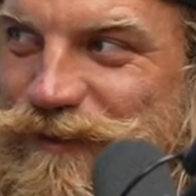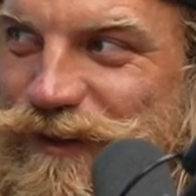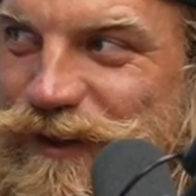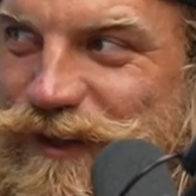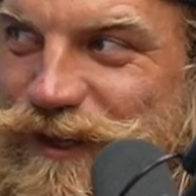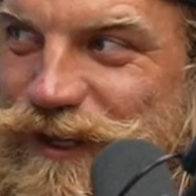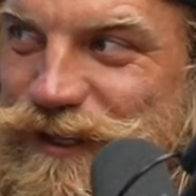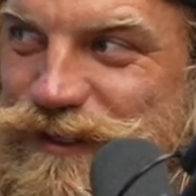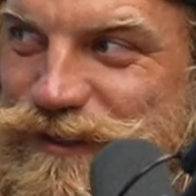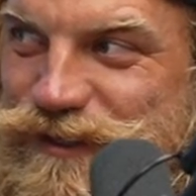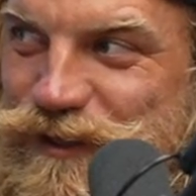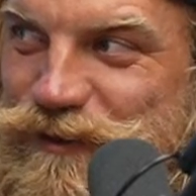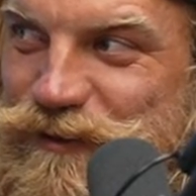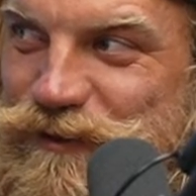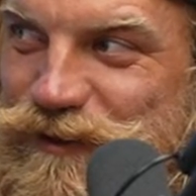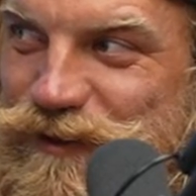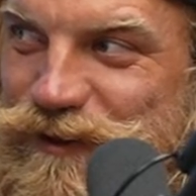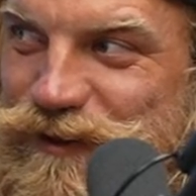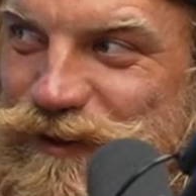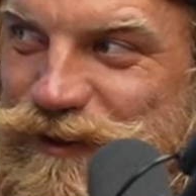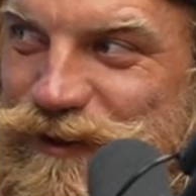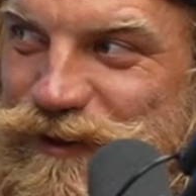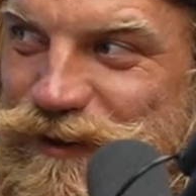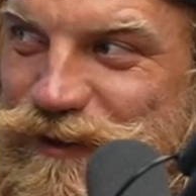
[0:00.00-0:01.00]
Is it
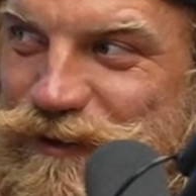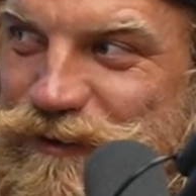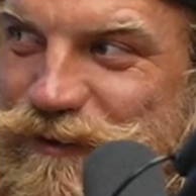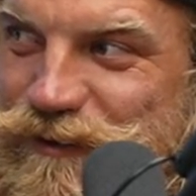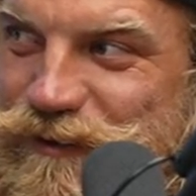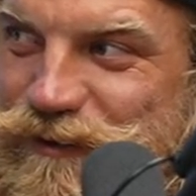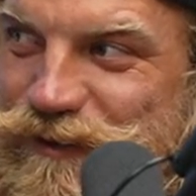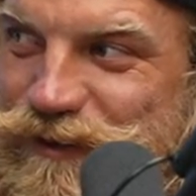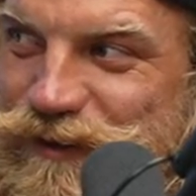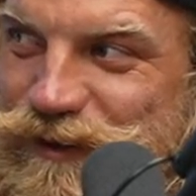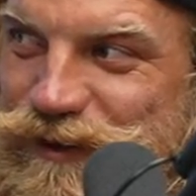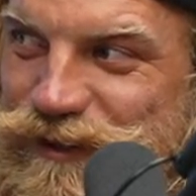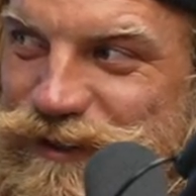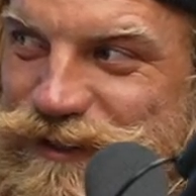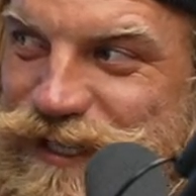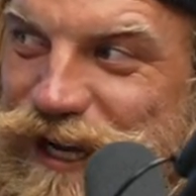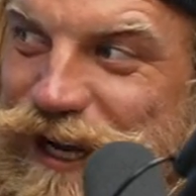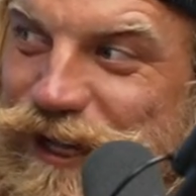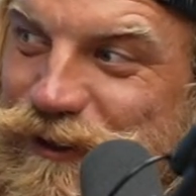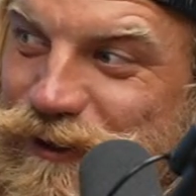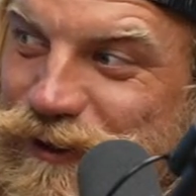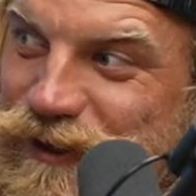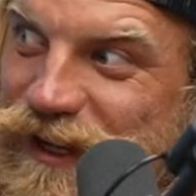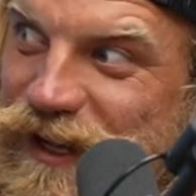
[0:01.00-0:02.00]

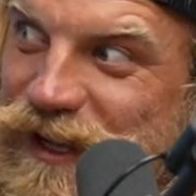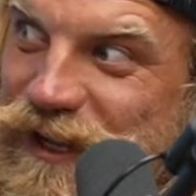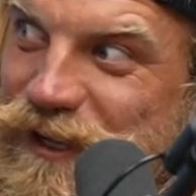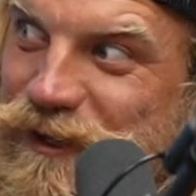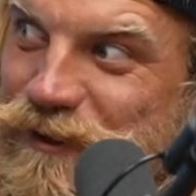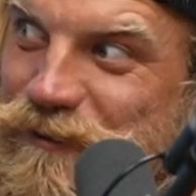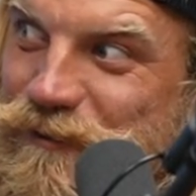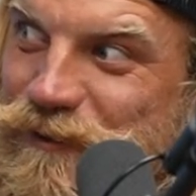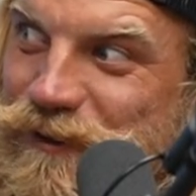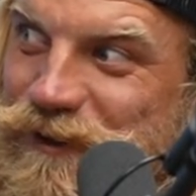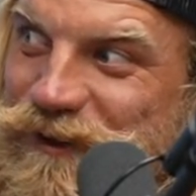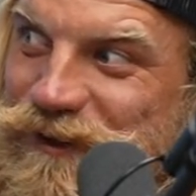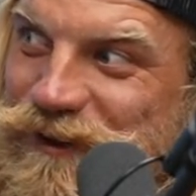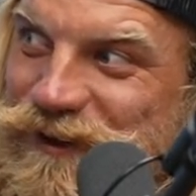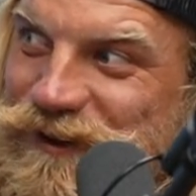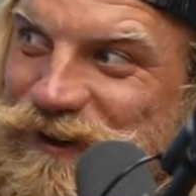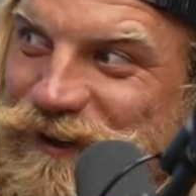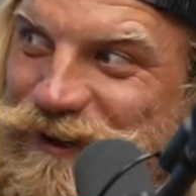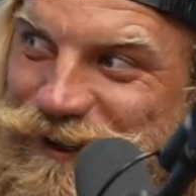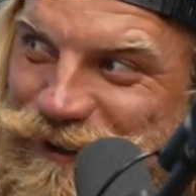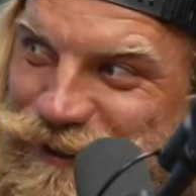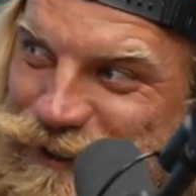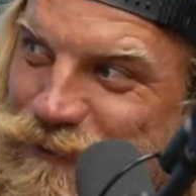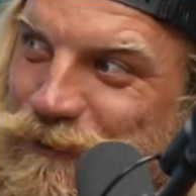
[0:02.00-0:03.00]
tailored ham
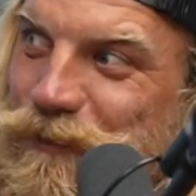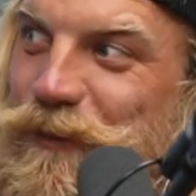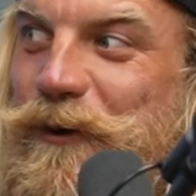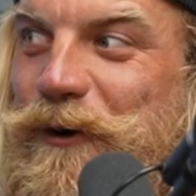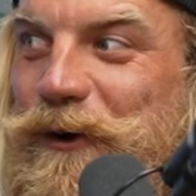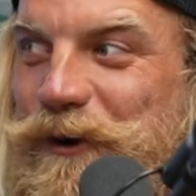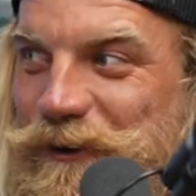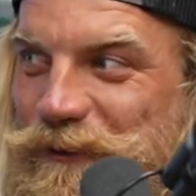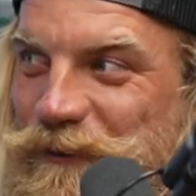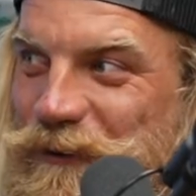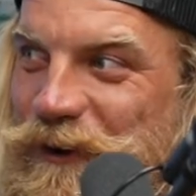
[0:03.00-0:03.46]
or is it pork roll?